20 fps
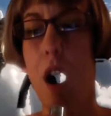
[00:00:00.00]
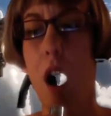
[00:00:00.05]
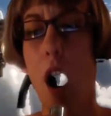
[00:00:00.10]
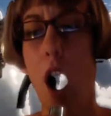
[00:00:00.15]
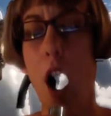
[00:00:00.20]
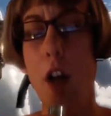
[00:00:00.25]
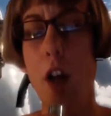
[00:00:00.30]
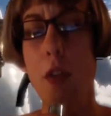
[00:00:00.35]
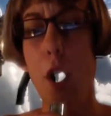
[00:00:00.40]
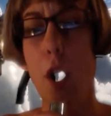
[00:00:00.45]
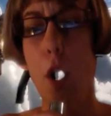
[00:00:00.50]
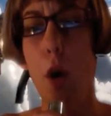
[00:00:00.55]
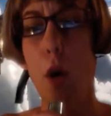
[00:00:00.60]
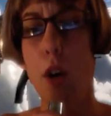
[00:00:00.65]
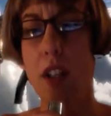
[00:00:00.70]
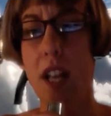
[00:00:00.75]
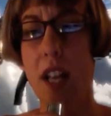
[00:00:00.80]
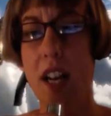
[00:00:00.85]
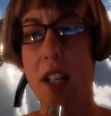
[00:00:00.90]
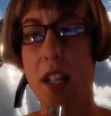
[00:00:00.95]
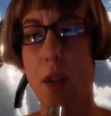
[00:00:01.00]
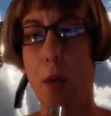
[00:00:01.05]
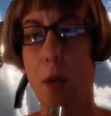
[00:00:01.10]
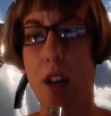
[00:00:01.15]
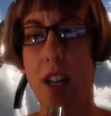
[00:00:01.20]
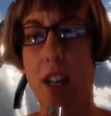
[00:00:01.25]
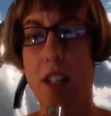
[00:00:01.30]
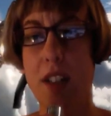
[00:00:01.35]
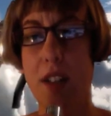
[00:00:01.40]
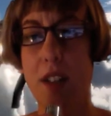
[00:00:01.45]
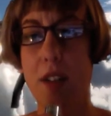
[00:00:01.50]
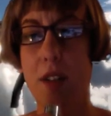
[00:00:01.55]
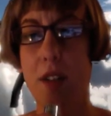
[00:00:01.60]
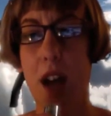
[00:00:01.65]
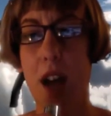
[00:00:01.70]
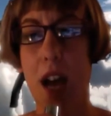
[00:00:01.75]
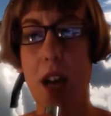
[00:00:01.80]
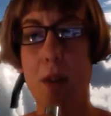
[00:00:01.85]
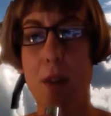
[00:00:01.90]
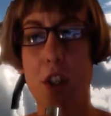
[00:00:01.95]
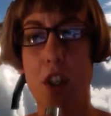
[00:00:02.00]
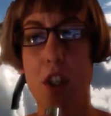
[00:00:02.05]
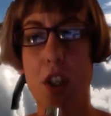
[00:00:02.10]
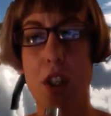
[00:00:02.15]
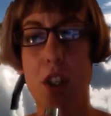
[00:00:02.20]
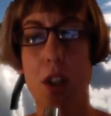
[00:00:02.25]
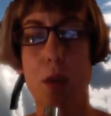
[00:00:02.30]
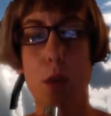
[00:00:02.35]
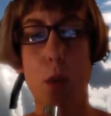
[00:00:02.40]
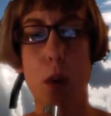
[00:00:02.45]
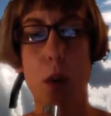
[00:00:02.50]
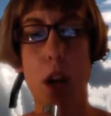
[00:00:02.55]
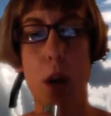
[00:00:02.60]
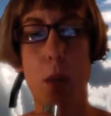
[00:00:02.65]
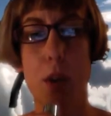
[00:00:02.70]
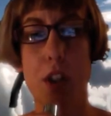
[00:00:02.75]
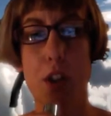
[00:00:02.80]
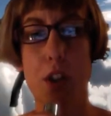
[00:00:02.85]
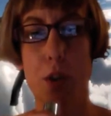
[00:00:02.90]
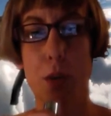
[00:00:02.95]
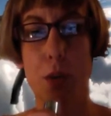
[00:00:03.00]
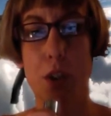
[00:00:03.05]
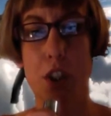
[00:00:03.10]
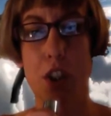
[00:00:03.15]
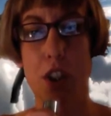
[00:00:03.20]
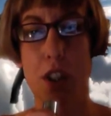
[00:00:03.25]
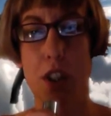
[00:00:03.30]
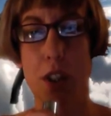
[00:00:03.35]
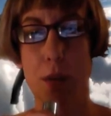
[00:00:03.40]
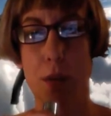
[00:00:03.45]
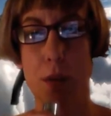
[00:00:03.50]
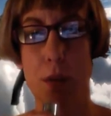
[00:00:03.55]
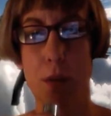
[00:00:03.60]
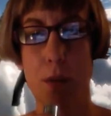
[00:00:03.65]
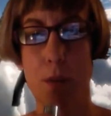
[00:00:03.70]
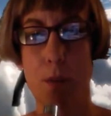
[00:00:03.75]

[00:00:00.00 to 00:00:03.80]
On the whole, at any rate, I have achieved what I wished to achieve.